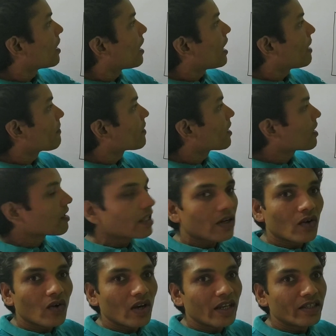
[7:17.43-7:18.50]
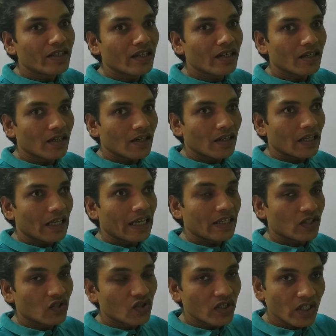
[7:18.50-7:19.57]
after the collision
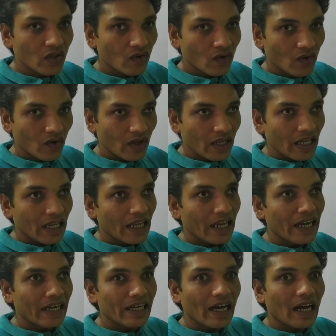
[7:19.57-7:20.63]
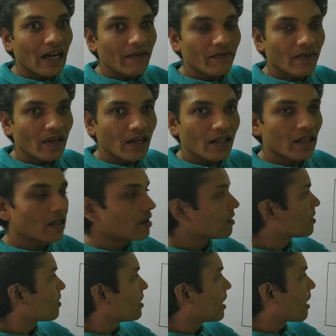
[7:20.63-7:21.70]
is 0, and
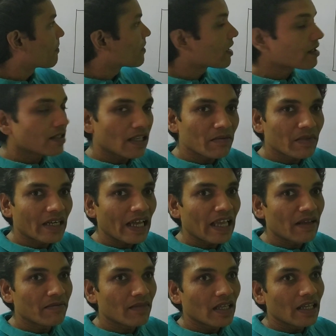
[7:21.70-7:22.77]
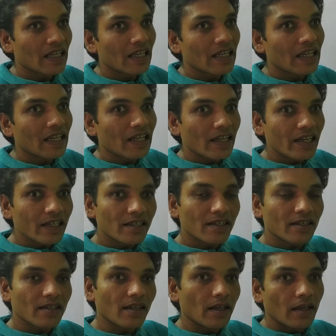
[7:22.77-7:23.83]
after some time it
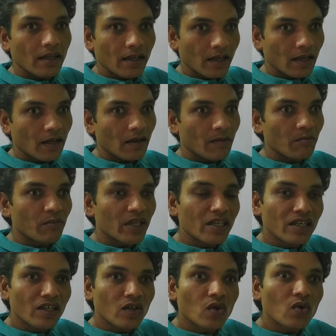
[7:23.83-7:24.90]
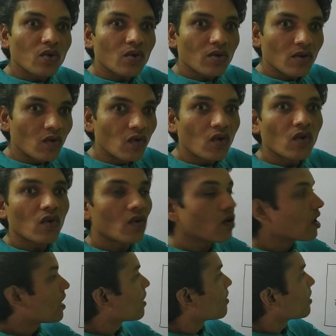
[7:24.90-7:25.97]
begin to
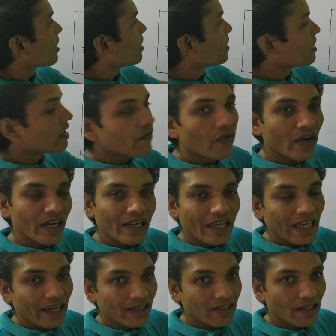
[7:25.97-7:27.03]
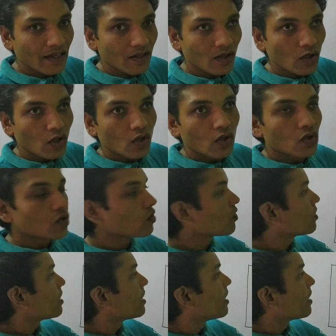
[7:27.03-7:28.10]
go in different direction.
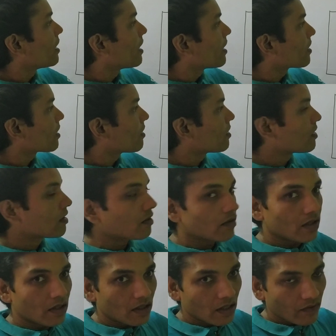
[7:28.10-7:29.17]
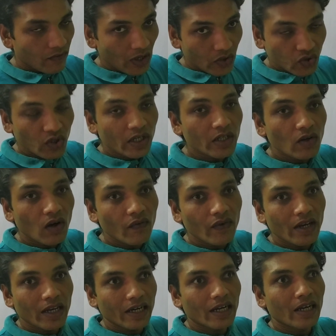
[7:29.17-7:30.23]
So the velocity of
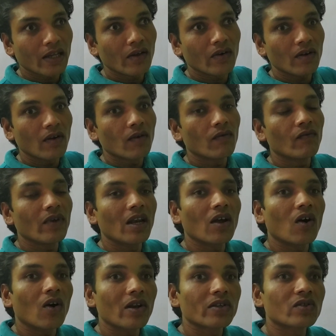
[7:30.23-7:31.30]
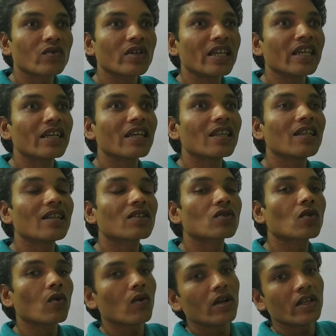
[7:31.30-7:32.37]
electron will also increase
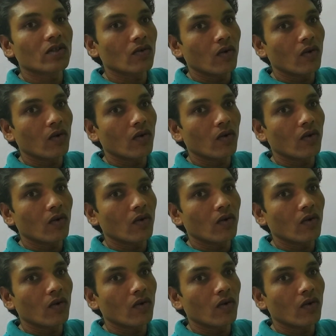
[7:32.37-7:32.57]
slowly.